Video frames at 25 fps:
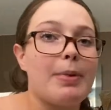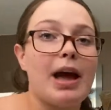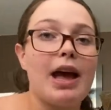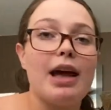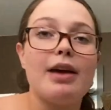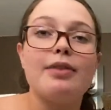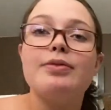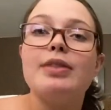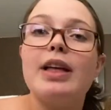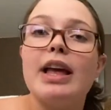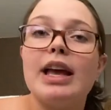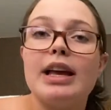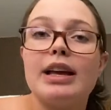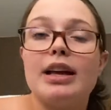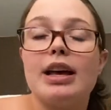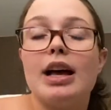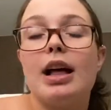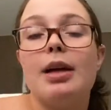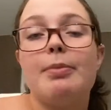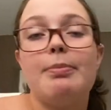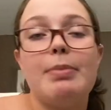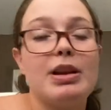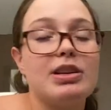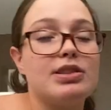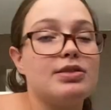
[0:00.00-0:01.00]
I have like
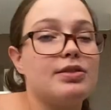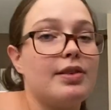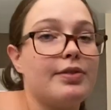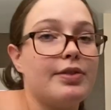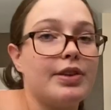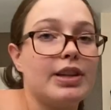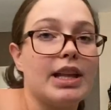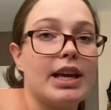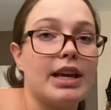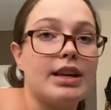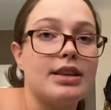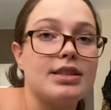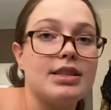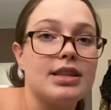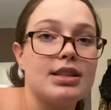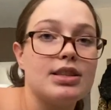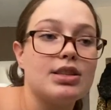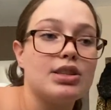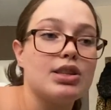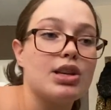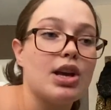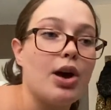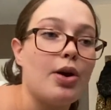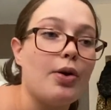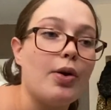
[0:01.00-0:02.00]
a bunch of different things.
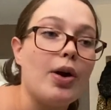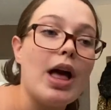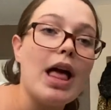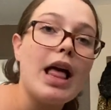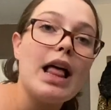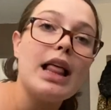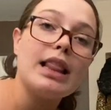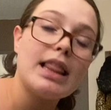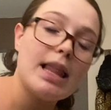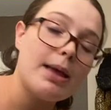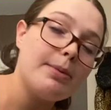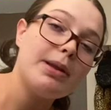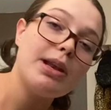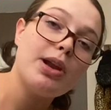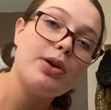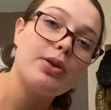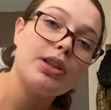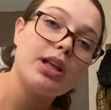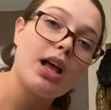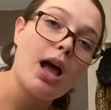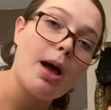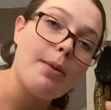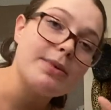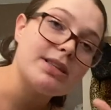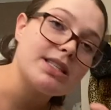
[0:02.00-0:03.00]
So let me know in
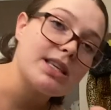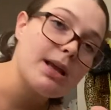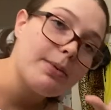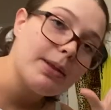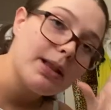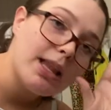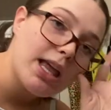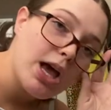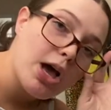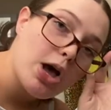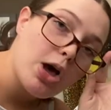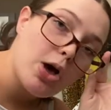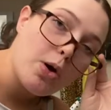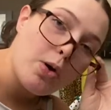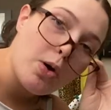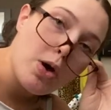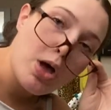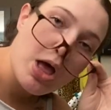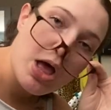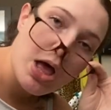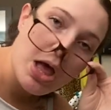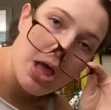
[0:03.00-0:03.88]
the comments down below.